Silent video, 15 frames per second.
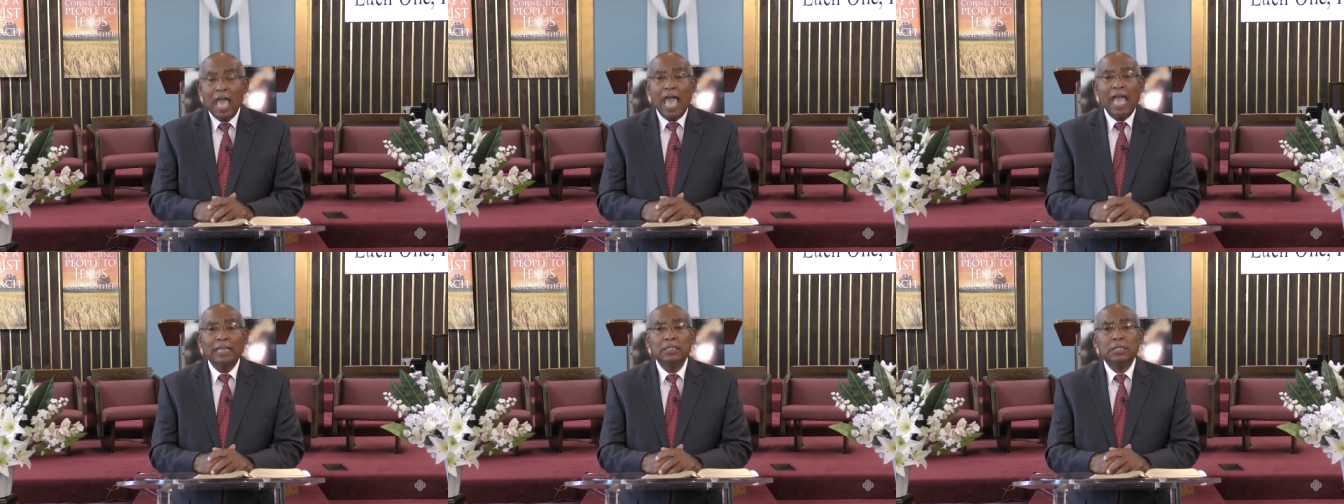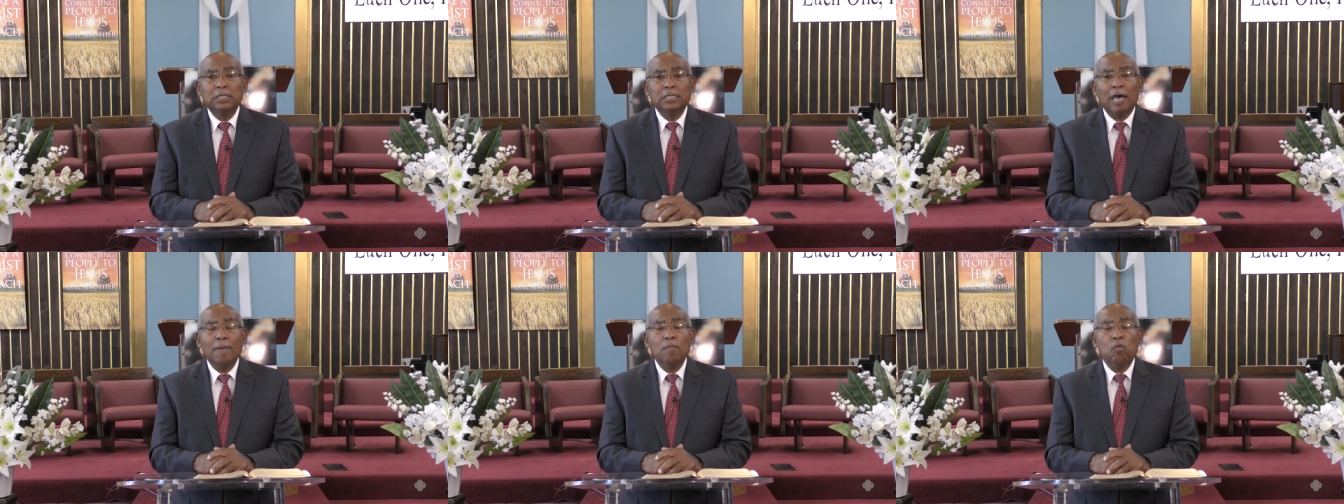and
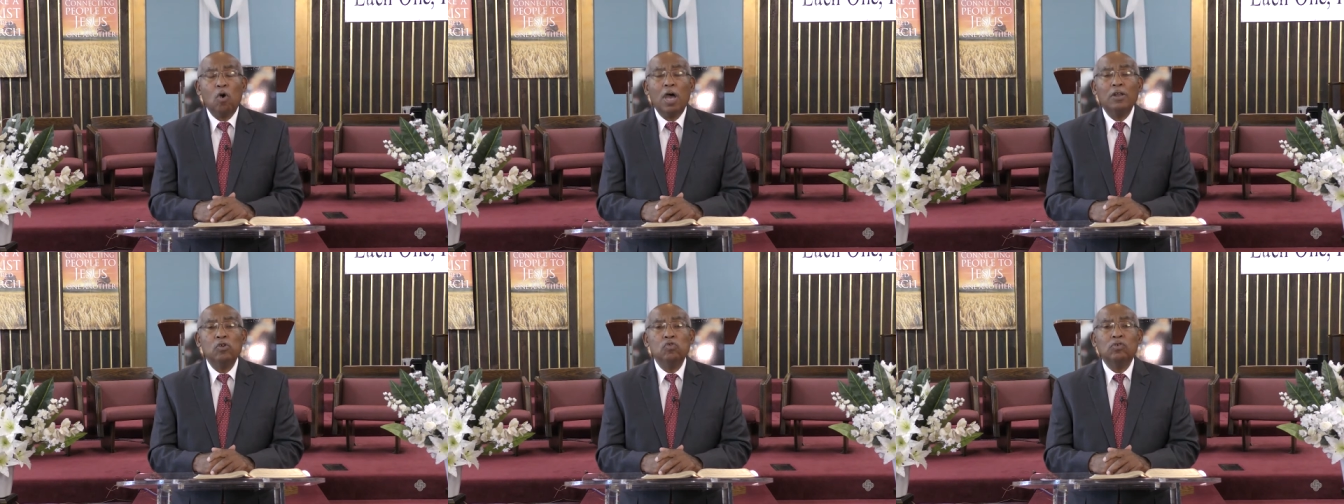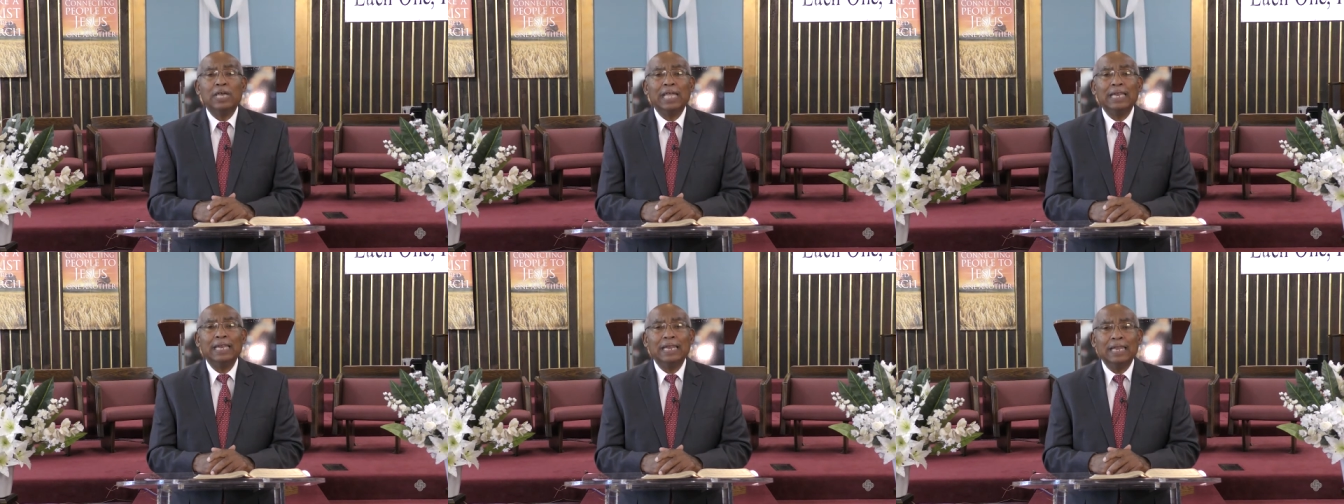someone who
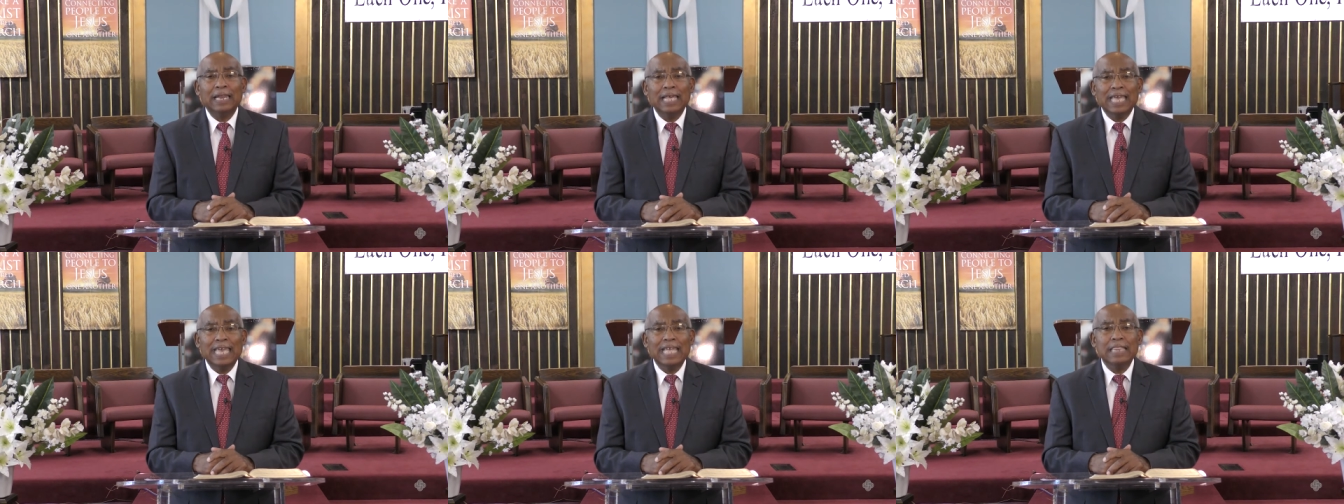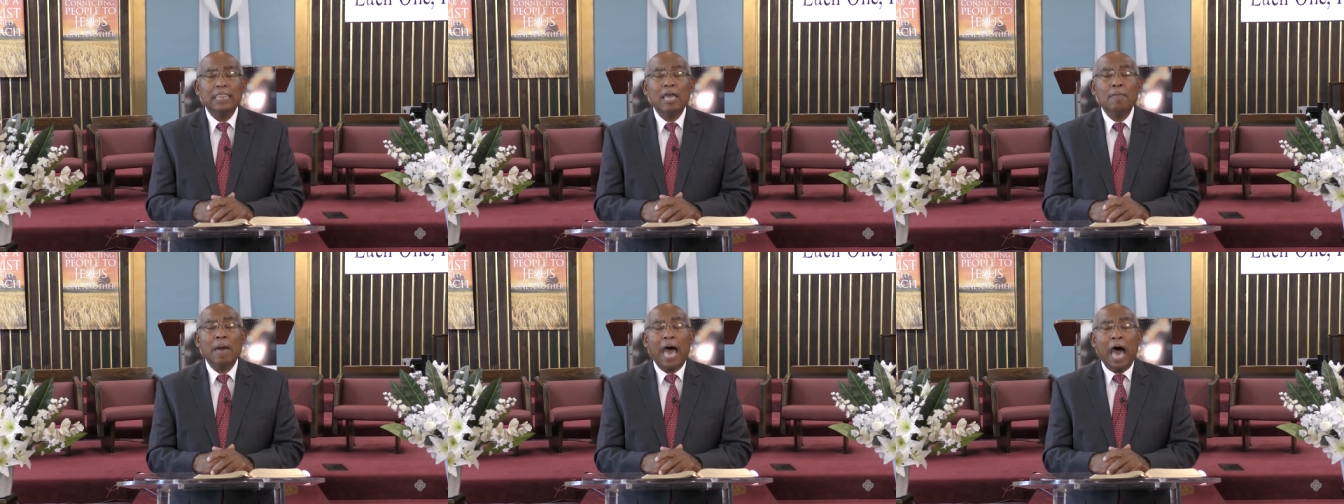can
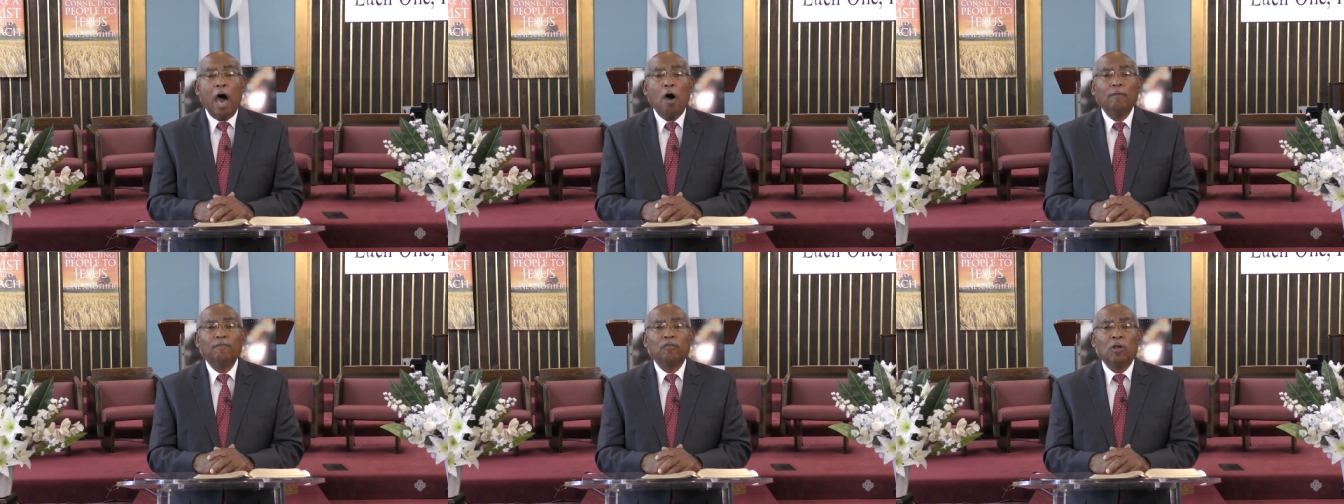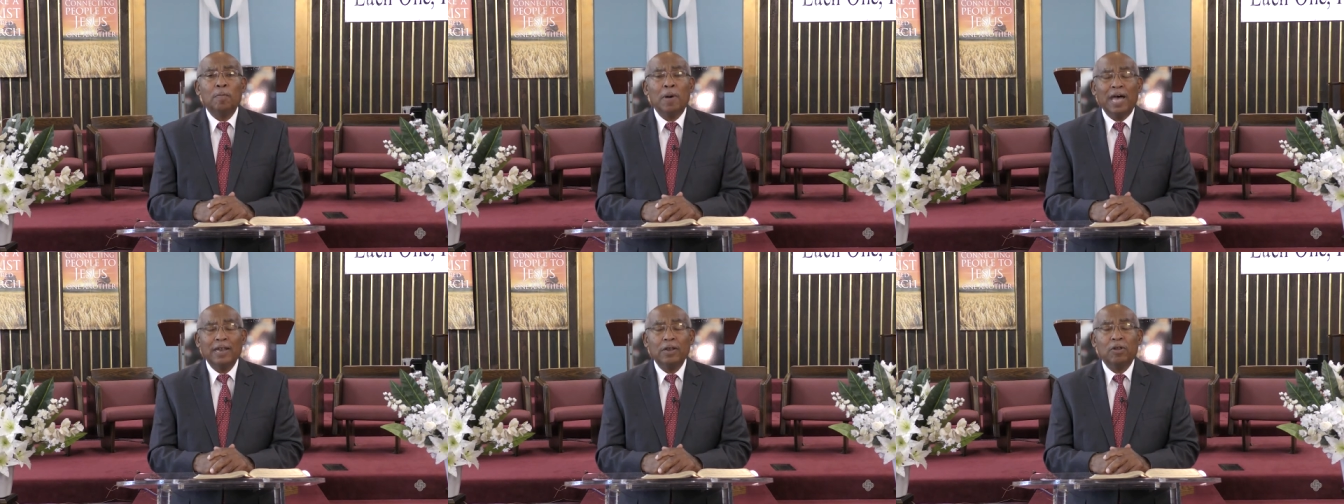lead them out
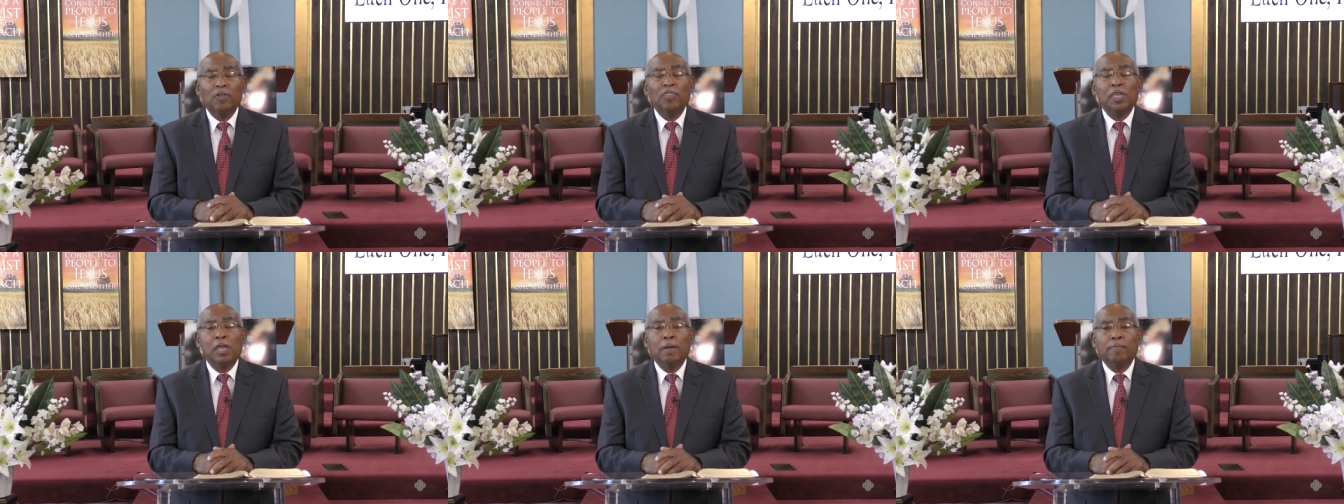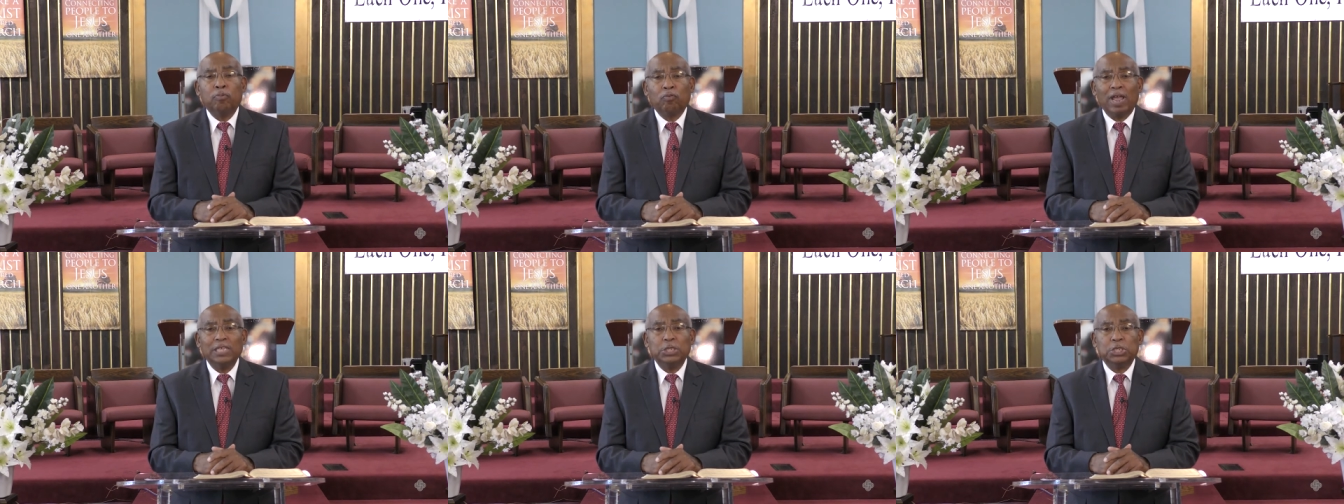from under the
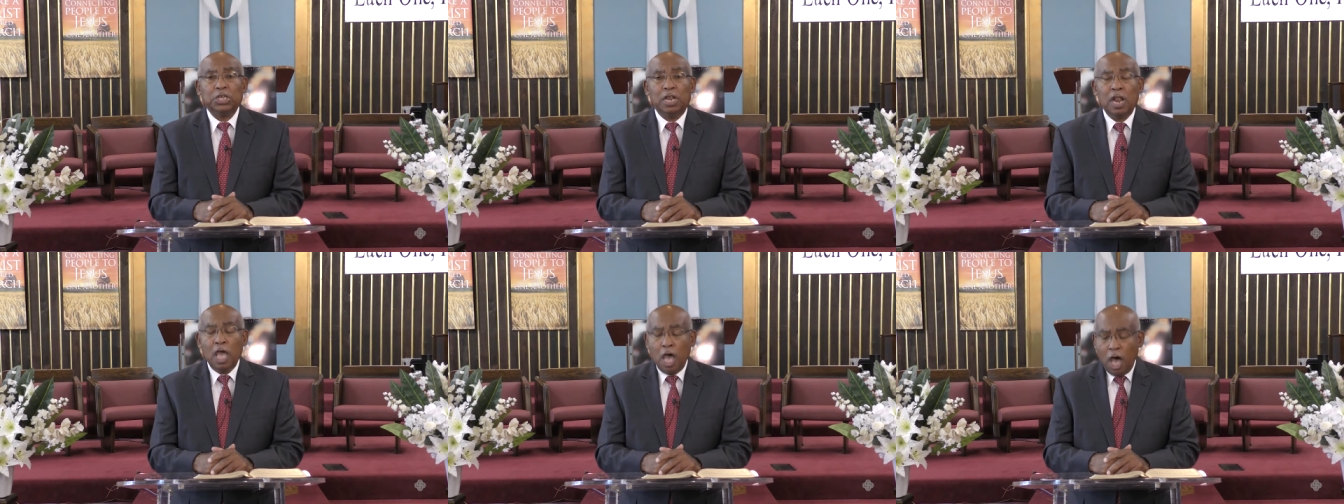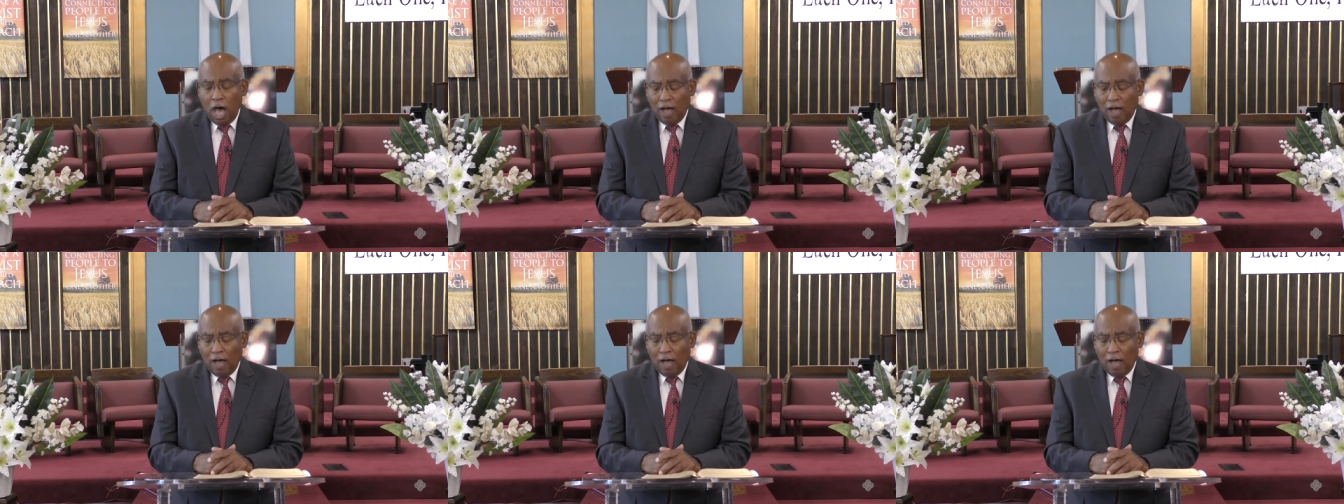oppression